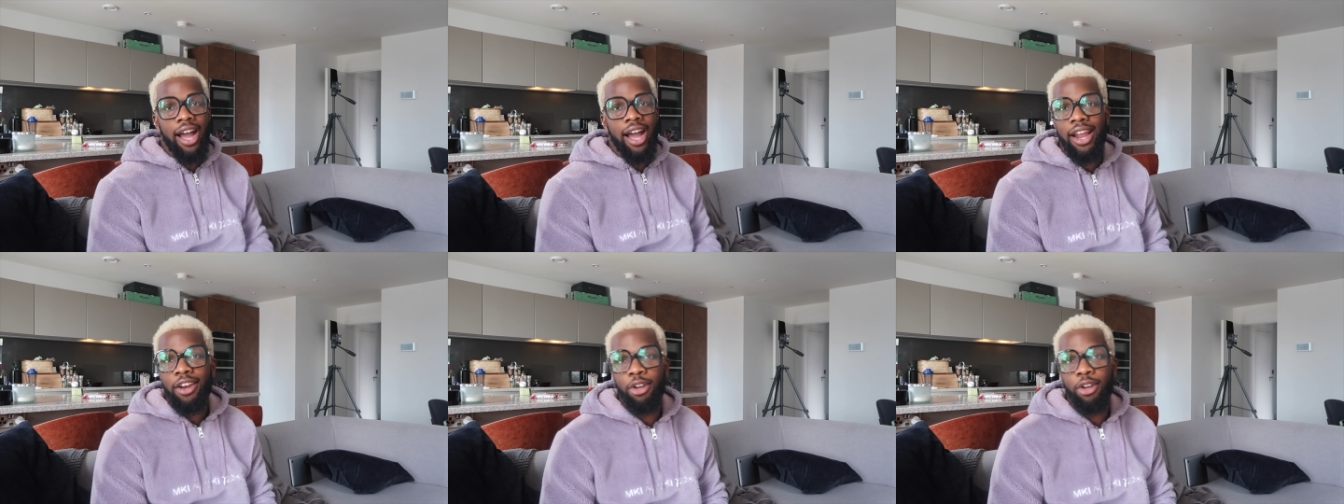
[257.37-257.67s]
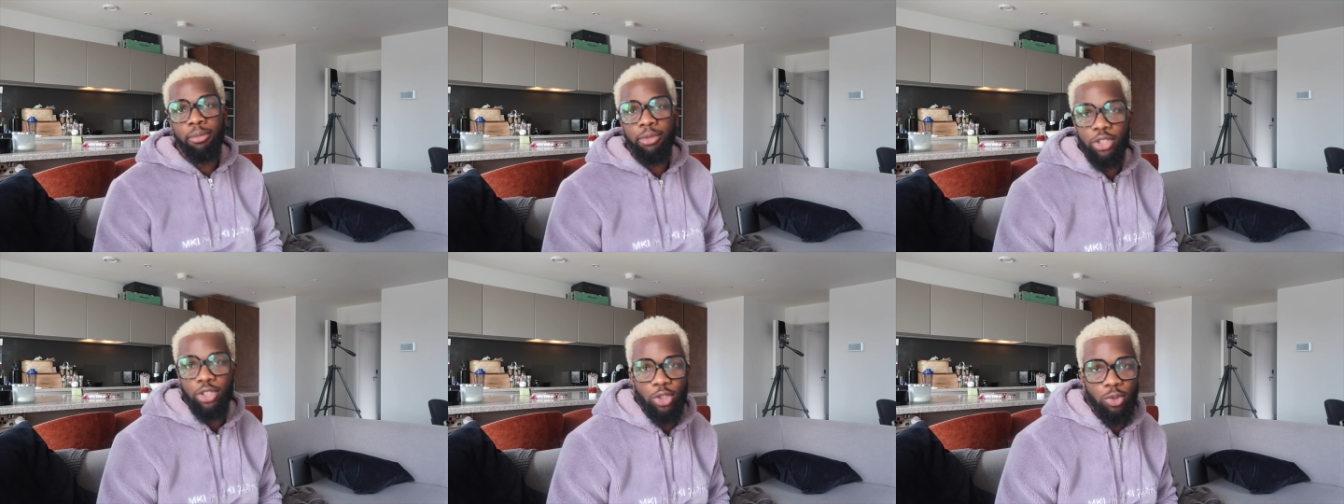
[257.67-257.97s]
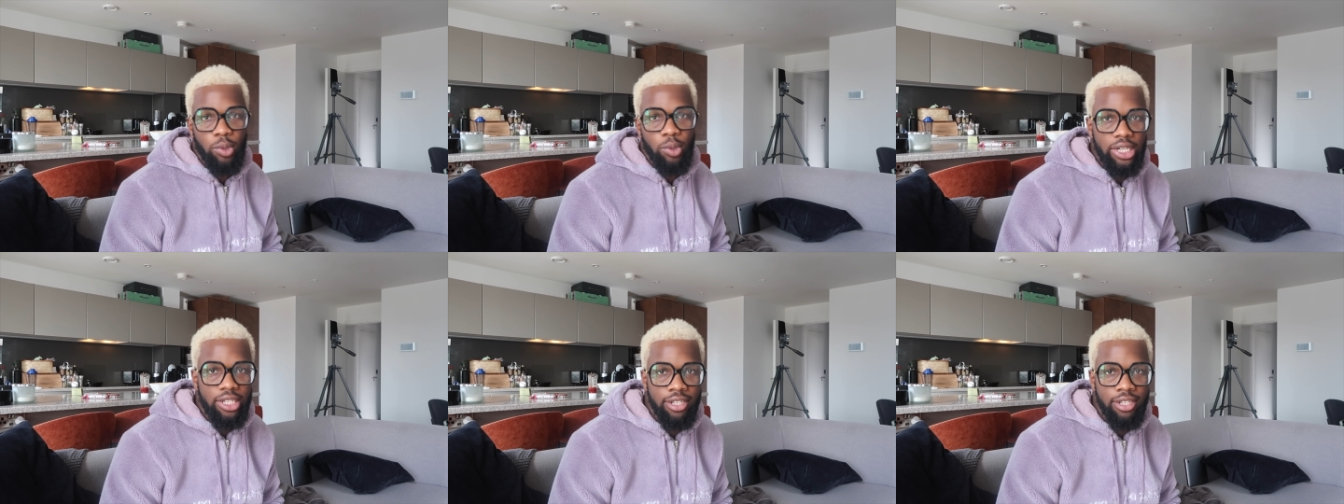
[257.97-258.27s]
I normally
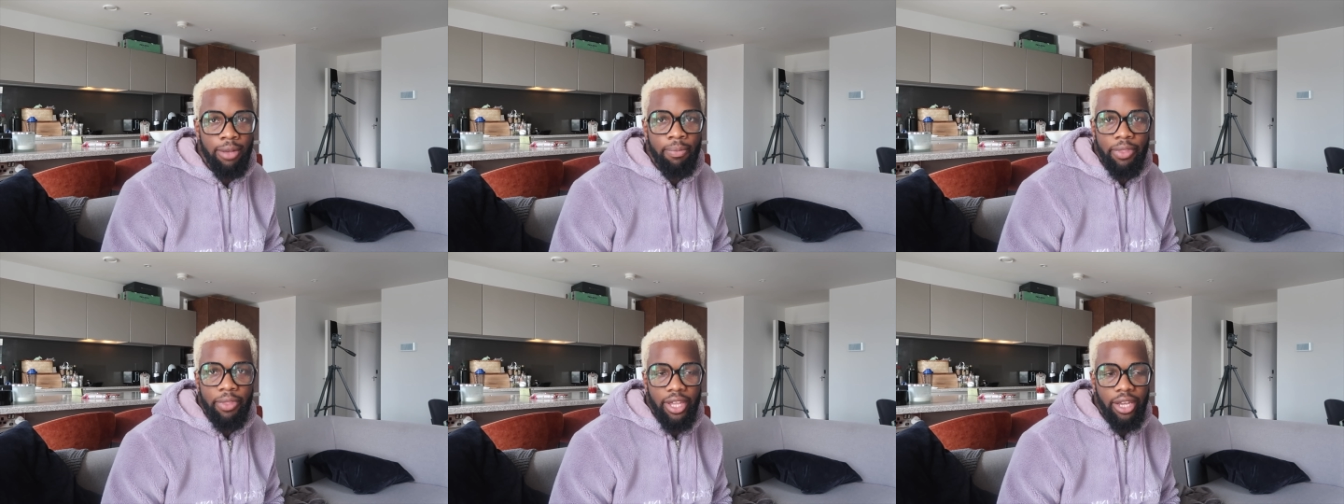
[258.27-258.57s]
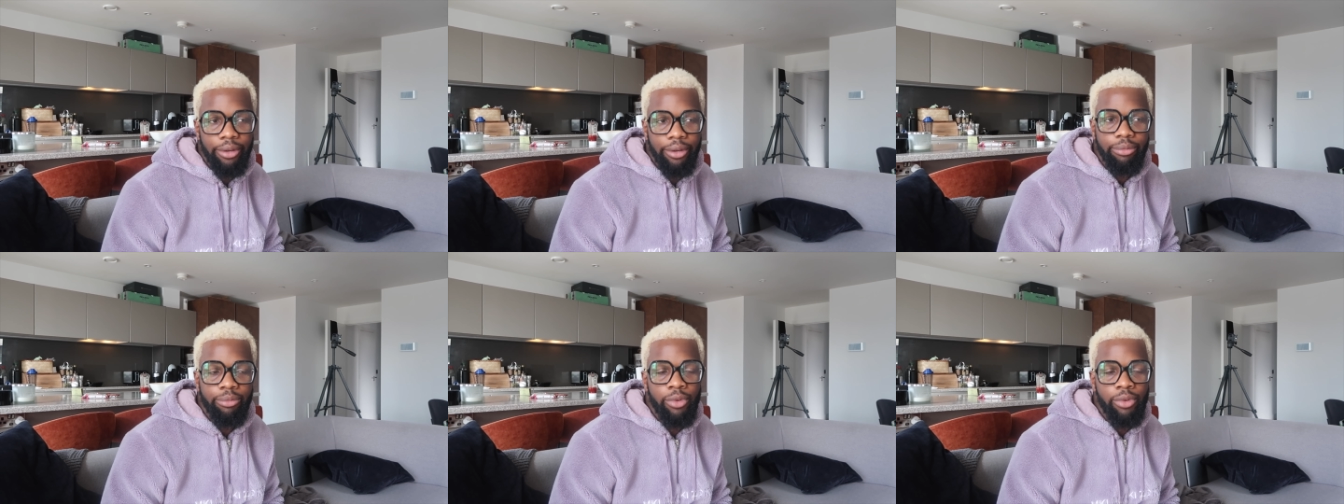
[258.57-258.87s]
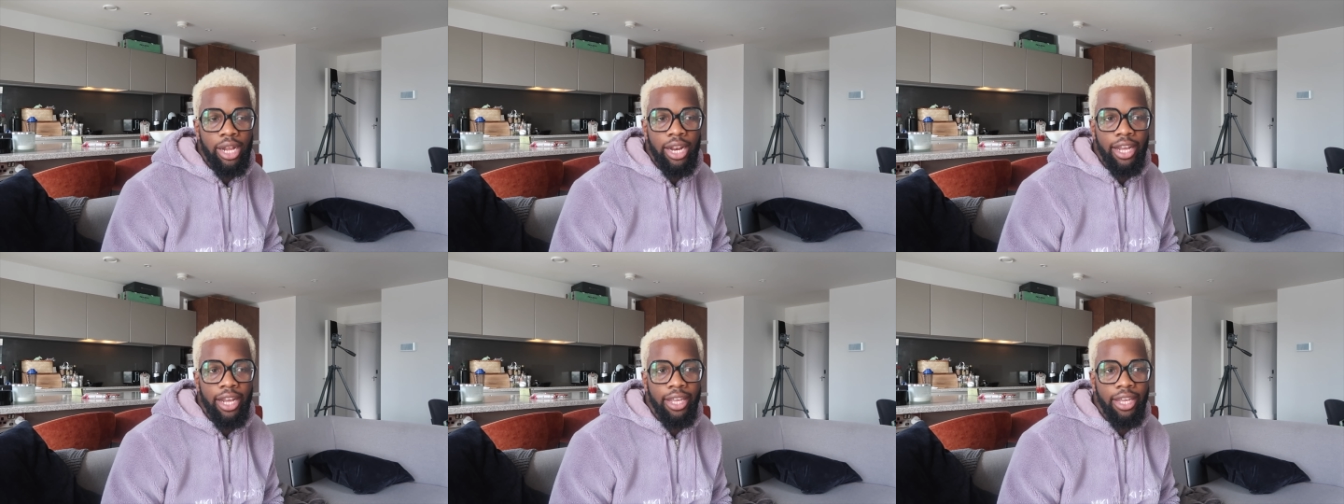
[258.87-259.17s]
just watch something
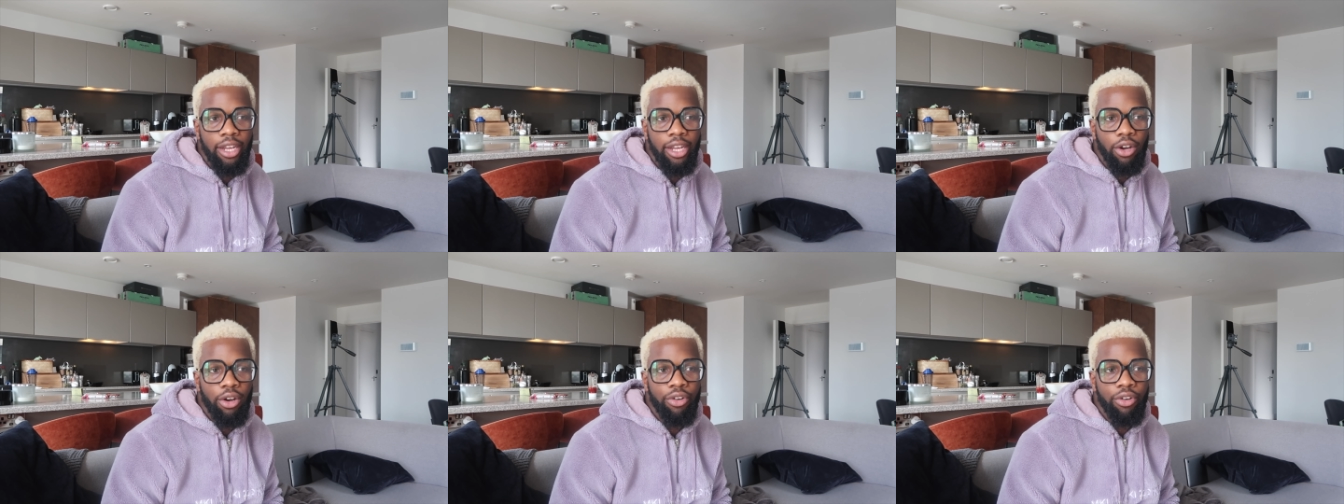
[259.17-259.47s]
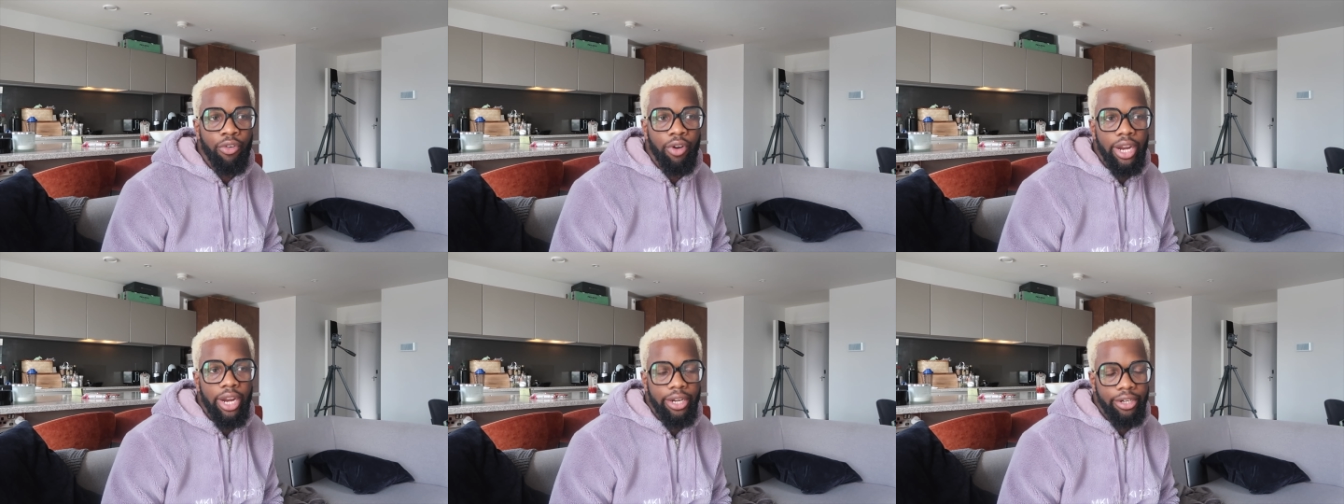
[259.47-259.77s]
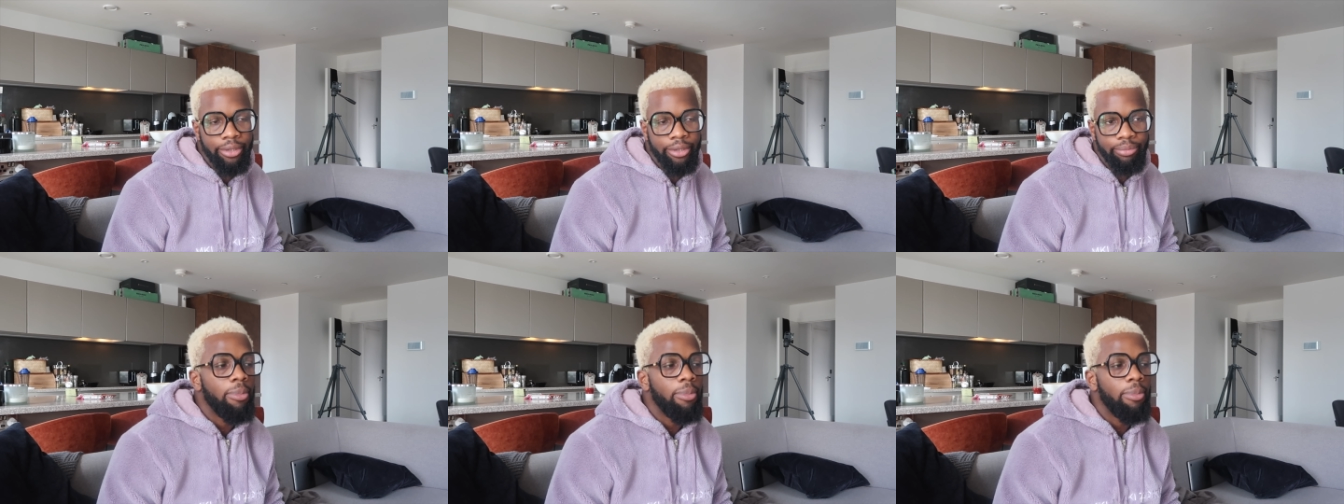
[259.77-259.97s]
while I eat or read,